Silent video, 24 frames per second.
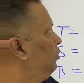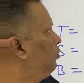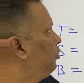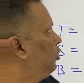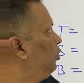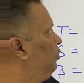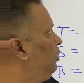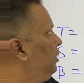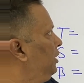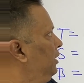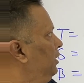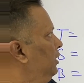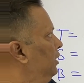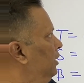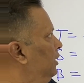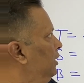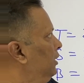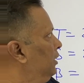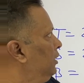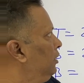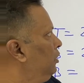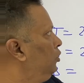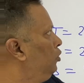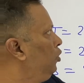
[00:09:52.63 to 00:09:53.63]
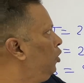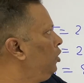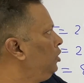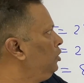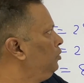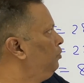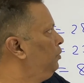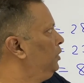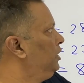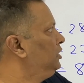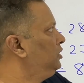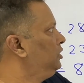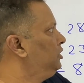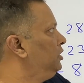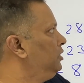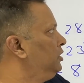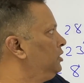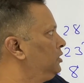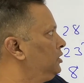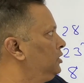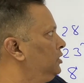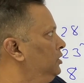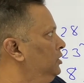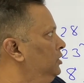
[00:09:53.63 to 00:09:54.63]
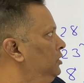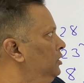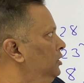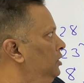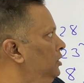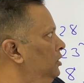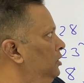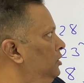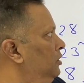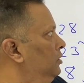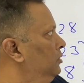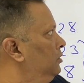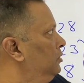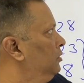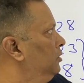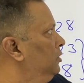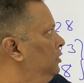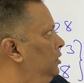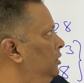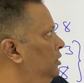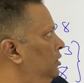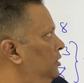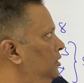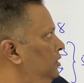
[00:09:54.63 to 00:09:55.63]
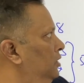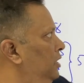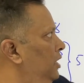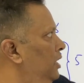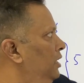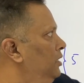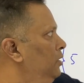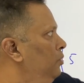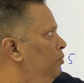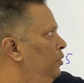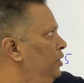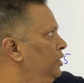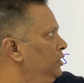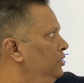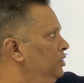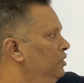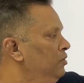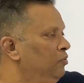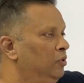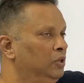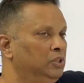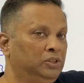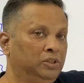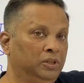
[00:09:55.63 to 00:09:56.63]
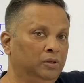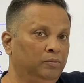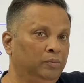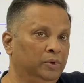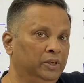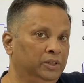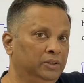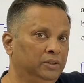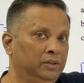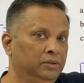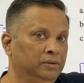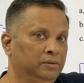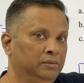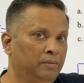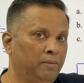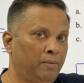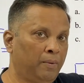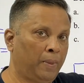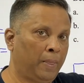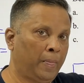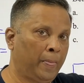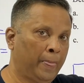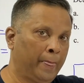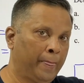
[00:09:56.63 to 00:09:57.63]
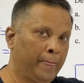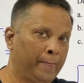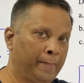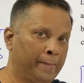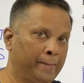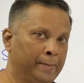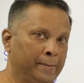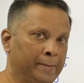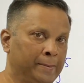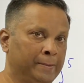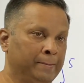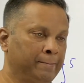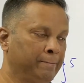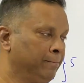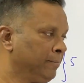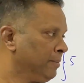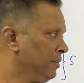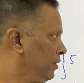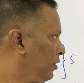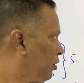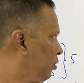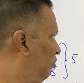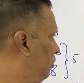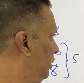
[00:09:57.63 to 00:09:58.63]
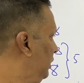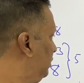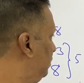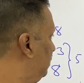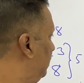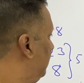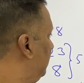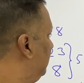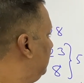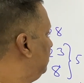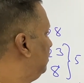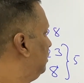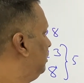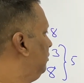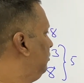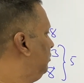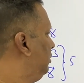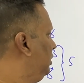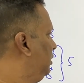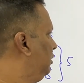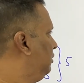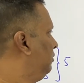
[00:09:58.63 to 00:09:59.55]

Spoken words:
probability. Got blisters that the person was sunburnt. So blister and sunburn